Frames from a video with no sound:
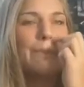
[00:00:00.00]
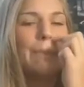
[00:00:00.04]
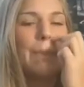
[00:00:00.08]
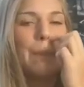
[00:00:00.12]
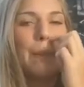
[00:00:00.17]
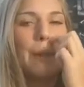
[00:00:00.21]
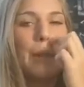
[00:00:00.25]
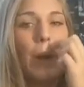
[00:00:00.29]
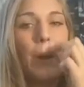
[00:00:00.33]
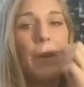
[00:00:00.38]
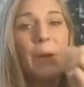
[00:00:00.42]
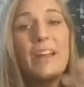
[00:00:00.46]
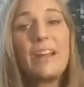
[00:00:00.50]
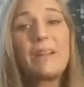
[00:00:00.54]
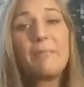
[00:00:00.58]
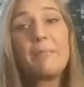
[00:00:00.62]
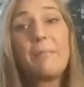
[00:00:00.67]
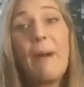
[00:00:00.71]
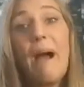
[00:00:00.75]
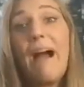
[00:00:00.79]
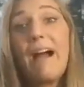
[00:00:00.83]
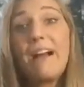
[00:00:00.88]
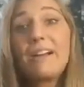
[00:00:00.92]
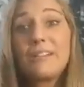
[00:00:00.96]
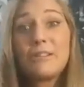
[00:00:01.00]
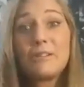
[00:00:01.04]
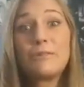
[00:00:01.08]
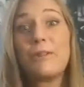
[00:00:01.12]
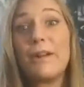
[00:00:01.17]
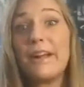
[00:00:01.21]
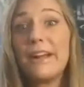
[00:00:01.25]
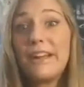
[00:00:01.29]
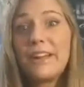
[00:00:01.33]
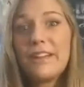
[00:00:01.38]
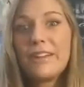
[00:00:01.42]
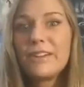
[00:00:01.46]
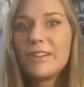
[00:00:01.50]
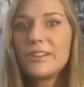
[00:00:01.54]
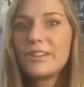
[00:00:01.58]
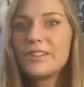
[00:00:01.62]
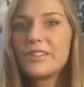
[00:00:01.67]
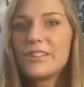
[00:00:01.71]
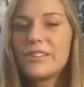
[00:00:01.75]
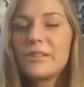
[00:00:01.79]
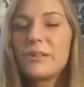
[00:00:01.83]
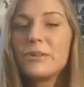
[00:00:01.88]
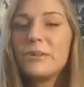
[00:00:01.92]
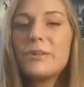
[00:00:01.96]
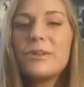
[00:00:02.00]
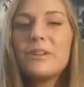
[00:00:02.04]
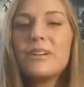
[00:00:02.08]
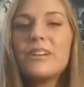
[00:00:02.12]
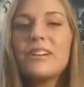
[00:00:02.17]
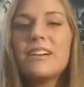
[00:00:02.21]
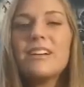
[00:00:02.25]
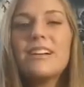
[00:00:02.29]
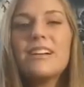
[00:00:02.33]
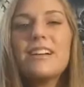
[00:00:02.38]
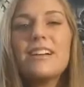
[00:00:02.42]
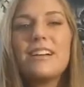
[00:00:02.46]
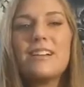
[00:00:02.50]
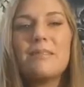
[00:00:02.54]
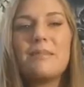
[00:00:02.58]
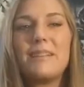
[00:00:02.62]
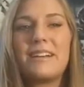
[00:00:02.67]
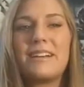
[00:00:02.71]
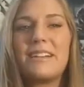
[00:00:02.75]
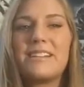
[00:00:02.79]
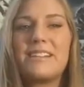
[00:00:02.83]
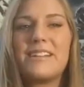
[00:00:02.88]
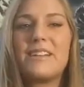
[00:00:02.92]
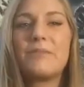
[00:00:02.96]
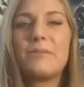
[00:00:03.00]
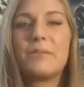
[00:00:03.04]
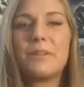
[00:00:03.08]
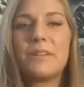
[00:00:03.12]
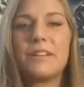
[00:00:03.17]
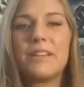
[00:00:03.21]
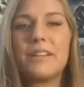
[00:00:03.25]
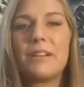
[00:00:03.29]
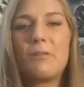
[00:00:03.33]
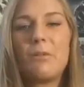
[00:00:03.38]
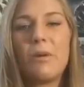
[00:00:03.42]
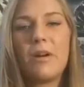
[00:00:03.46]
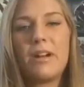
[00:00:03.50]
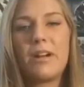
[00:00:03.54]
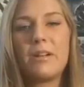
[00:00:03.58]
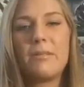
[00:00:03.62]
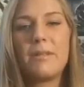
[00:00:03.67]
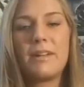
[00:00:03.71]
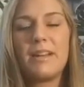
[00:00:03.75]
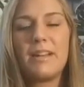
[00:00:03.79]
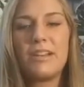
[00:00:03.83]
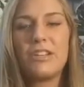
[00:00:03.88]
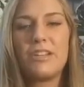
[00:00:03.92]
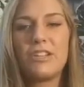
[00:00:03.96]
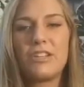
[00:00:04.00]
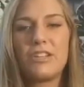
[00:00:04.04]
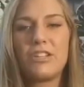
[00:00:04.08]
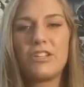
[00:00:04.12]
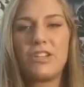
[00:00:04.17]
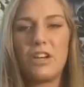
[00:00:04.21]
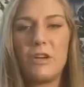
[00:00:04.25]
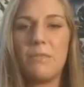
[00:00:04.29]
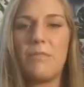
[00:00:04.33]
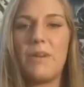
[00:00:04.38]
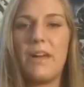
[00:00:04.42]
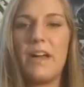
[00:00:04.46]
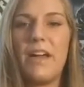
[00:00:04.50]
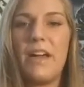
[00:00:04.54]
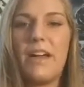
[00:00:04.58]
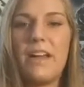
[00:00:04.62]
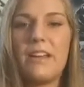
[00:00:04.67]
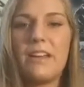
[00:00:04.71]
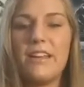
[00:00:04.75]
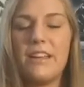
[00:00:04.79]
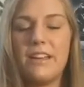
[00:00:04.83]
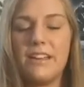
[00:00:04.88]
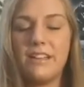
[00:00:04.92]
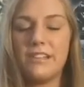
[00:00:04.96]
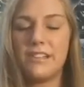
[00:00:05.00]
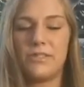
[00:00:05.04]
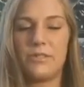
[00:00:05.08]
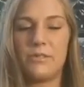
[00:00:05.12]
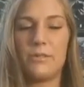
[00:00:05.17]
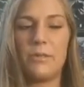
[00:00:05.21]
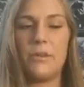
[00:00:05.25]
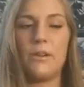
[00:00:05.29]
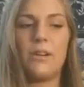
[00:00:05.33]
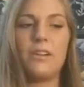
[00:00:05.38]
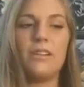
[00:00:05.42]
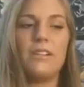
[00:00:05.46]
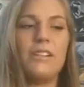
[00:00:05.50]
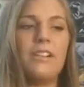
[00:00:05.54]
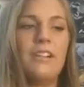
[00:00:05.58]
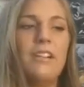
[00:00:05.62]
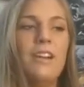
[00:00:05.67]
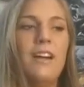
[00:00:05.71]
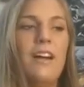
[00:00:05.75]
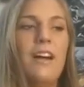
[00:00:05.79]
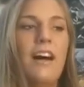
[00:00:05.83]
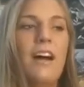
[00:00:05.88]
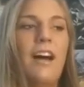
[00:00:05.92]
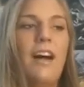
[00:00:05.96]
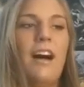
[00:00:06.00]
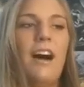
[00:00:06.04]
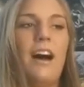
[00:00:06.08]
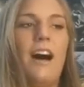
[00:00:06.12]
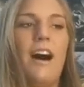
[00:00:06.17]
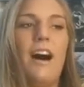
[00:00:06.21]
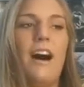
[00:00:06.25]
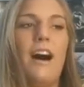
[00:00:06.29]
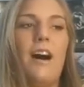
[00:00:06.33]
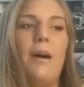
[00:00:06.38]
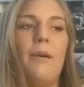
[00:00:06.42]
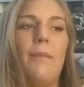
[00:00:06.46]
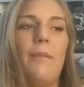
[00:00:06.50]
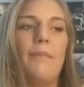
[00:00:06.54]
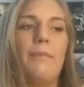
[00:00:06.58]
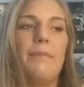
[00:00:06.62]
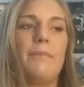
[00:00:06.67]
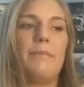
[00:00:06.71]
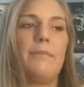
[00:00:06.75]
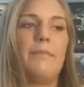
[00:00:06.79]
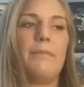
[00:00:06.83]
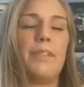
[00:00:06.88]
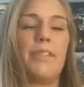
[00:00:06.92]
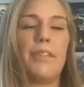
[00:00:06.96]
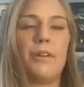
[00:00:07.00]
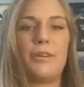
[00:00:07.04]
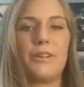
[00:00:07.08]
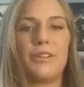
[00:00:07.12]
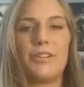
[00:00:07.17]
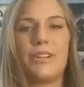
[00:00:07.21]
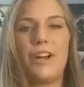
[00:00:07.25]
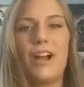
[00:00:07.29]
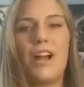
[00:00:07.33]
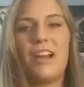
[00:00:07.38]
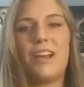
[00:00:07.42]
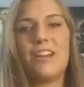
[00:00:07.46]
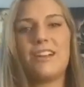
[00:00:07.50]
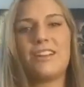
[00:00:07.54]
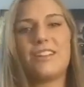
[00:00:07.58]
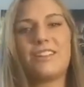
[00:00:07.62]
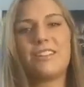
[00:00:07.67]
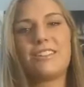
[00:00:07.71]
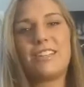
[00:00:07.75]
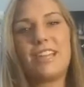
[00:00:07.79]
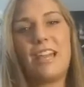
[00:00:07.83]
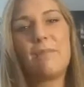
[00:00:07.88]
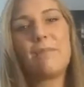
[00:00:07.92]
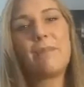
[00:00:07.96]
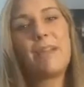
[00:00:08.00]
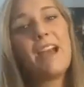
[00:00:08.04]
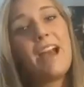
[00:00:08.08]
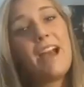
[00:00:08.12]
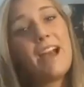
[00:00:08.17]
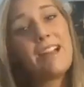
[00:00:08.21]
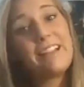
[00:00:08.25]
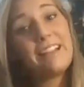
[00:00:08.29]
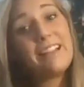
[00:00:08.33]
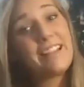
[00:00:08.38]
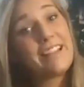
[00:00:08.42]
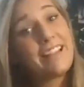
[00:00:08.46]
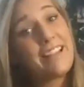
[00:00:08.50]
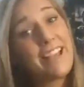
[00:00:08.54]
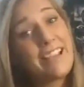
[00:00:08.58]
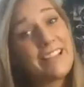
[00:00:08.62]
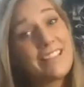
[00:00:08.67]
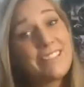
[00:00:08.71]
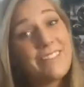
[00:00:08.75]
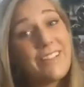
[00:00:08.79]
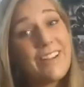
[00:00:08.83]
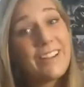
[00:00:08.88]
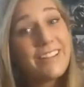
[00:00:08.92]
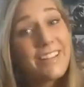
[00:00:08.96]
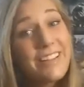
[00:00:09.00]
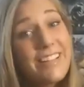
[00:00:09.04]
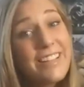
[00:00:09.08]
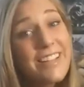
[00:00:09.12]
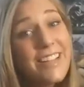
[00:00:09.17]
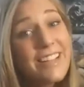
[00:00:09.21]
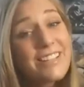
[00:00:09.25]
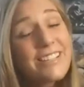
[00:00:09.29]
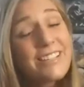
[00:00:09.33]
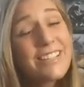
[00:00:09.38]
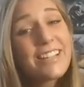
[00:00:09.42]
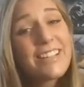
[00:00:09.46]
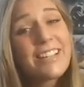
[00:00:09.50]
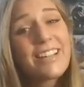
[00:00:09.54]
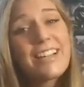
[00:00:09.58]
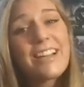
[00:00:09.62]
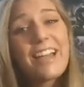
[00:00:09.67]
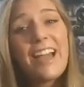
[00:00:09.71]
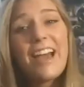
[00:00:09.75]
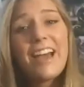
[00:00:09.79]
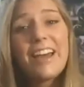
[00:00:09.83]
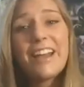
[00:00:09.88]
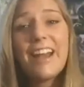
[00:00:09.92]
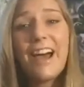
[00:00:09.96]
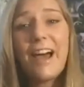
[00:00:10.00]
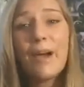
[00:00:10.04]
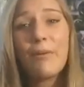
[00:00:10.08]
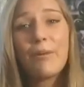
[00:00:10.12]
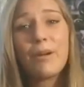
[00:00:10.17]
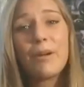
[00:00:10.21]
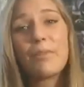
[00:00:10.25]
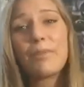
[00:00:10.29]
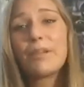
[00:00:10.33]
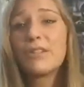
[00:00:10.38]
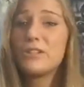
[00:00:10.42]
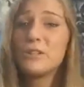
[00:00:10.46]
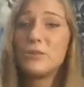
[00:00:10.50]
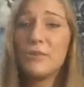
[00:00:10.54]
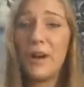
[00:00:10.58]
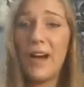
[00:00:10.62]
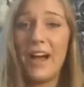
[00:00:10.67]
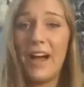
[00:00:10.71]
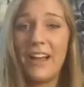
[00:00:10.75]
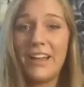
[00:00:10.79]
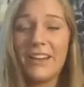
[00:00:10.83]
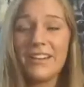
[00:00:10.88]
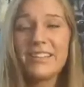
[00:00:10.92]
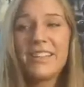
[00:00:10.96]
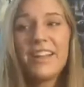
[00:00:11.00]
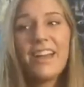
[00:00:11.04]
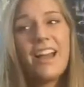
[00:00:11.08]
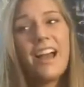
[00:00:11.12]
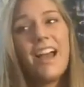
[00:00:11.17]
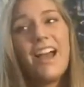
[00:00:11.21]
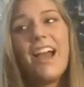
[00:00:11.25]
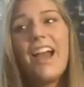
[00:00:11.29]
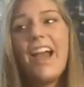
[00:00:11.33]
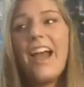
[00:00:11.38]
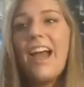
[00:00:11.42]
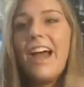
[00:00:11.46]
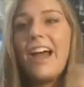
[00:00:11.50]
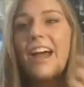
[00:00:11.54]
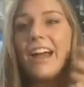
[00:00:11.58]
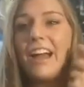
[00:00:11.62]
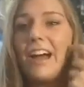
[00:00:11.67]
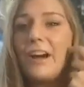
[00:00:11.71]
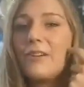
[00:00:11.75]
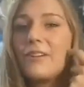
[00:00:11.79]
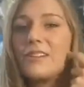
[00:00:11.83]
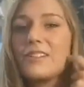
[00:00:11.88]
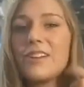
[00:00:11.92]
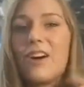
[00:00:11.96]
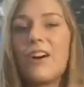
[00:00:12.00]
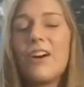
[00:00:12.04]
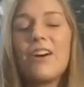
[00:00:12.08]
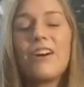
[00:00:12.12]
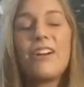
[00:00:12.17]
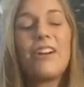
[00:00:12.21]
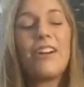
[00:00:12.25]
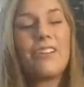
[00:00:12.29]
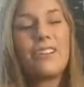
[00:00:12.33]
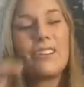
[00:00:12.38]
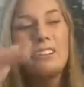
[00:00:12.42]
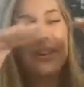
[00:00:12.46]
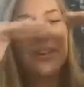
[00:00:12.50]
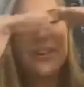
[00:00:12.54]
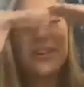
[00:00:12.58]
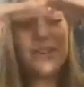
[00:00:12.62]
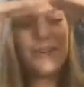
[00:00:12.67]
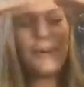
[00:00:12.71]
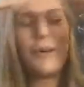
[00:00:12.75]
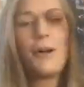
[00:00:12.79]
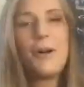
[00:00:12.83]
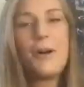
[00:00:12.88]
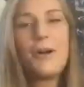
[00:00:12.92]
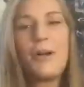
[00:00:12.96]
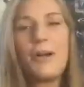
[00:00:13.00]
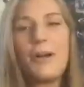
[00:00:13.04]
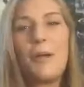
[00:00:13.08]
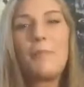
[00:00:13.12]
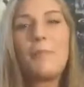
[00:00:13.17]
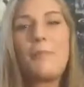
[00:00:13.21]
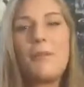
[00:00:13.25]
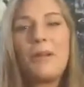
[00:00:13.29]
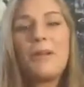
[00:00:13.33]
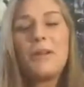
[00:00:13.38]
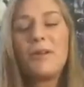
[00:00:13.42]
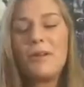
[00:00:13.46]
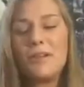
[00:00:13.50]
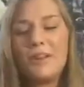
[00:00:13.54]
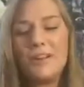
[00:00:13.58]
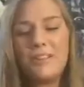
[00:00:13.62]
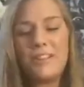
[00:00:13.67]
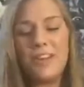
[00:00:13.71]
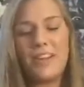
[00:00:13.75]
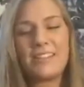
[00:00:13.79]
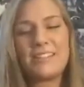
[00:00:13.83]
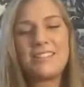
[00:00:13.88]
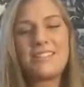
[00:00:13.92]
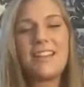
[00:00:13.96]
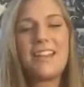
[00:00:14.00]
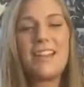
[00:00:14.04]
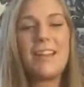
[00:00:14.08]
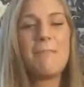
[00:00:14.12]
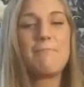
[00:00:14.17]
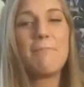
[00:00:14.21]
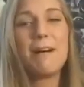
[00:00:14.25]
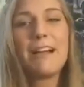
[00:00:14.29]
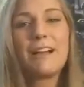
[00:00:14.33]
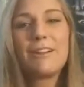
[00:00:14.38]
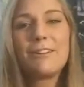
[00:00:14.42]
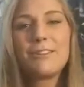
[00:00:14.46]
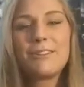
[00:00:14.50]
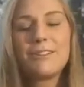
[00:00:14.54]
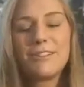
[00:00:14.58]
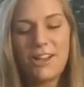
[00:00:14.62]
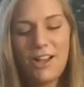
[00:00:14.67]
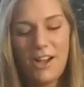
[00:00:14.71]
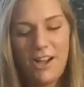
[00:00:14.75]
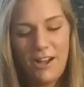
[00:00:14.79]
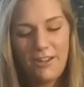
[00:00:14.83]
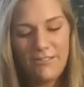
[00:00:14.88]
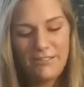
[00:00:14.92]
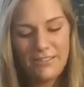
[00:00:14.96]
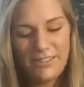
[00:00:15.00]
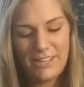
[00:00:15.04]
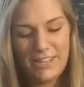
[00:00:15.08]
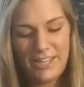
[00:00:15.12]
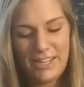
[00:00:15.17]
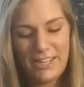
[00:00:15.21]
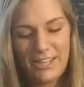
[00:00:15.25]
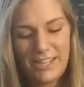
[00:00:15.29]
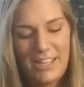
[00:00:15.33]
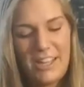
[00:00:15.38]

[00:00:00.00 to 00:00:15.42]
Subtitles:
going back to regular school, because they really wanted me to just jump ahead in school. But they were trying to just get me ahead in case if I did get sick again, I wouldn't be too behind. And I was on our little computer that's a Microsoft, like,